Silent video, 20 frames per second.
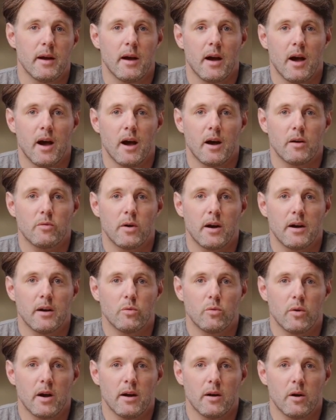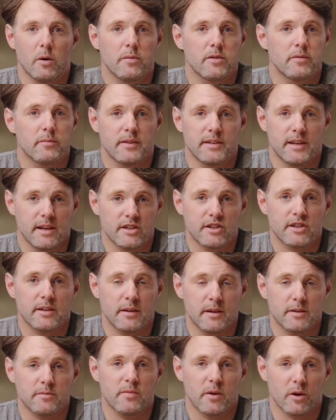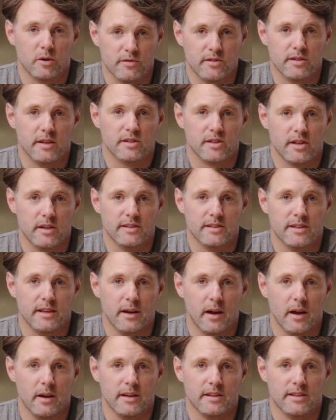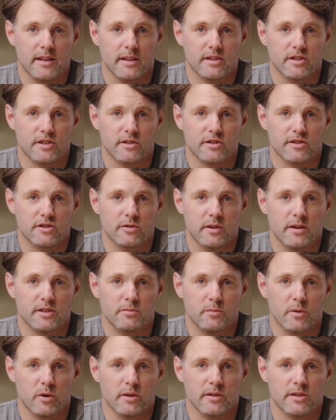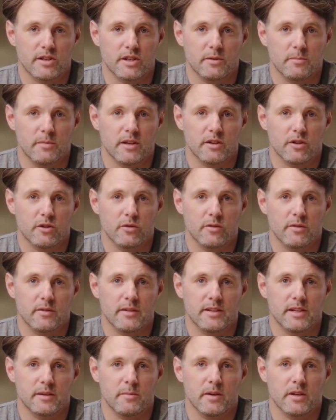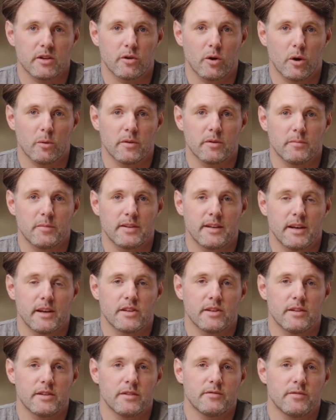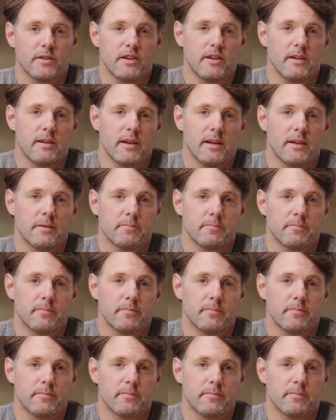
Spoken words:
Hardware-aware optimization involves adjusting architectures to exploit GPU, TPU optimizations efficiently.